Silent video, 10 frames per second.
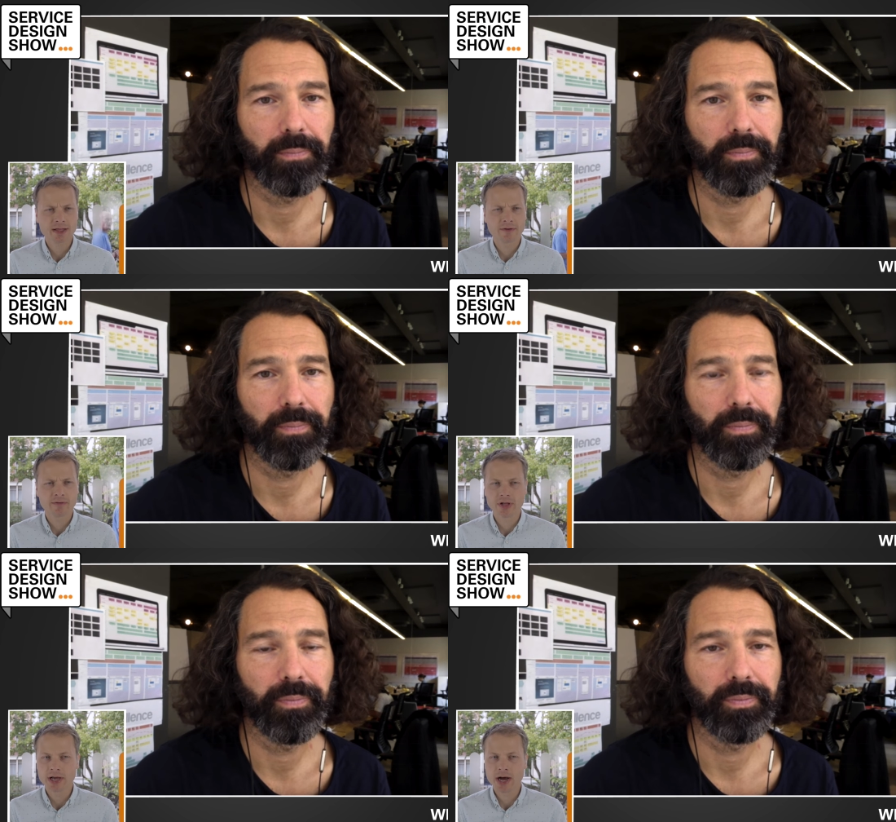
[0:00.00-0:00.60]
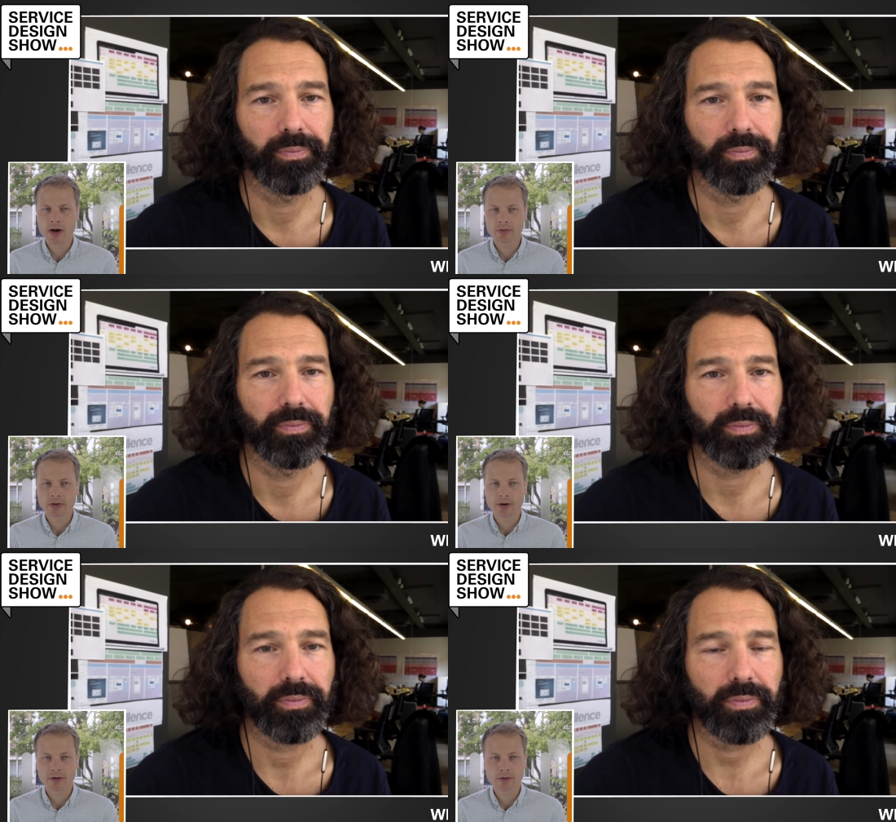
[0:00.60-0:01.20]
Speaker 1: actively how
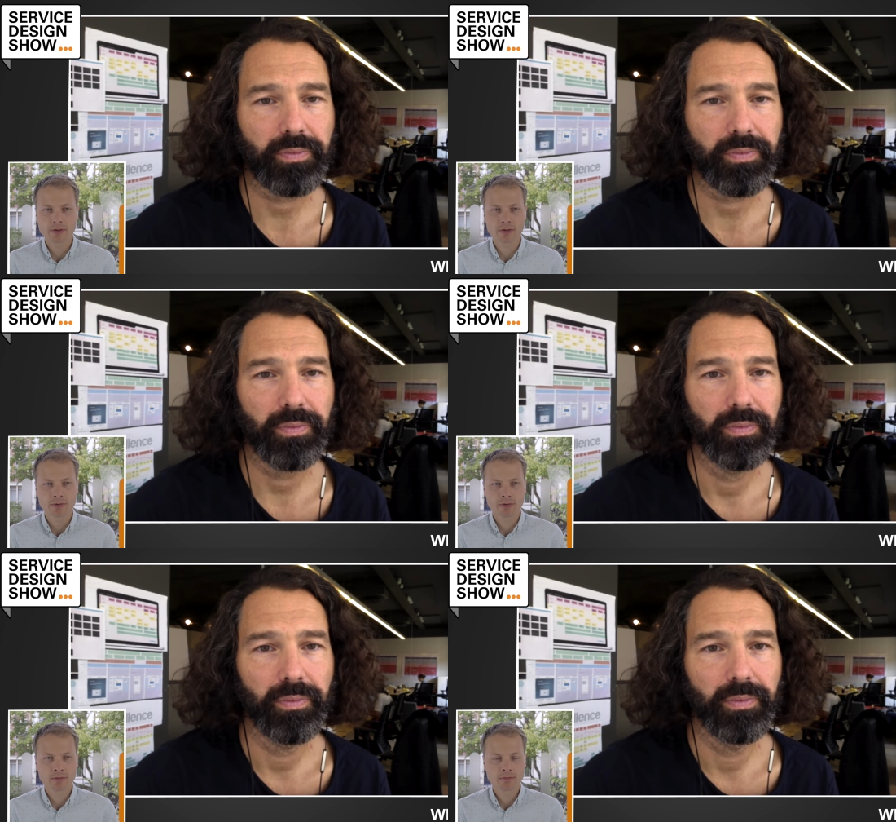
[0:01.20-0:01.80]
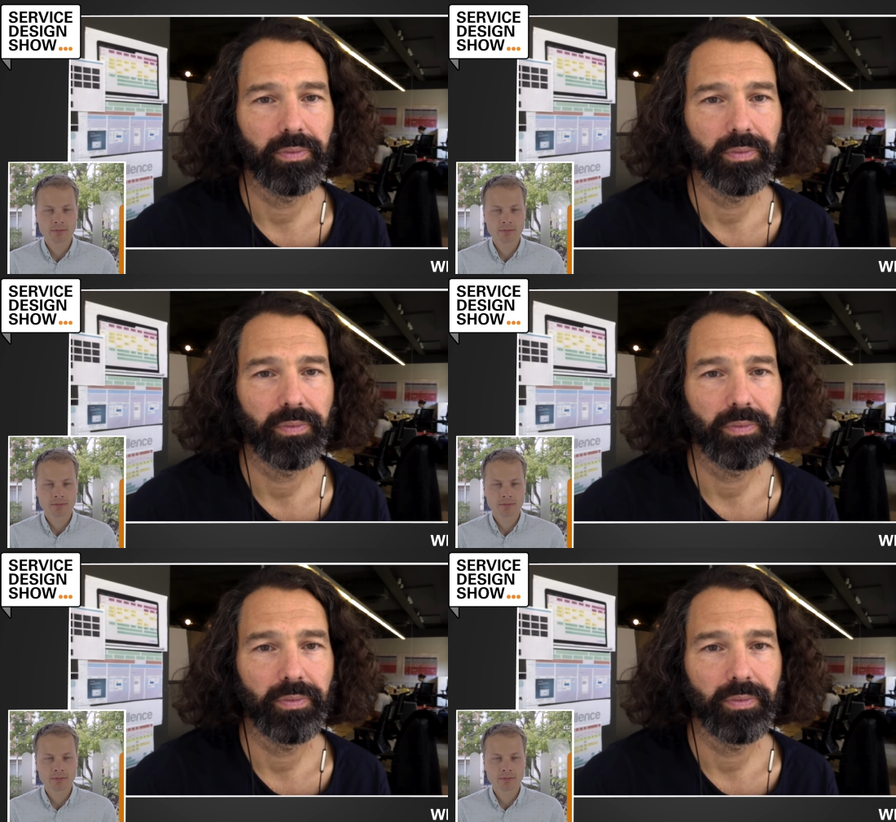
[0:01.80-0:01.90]
they are going to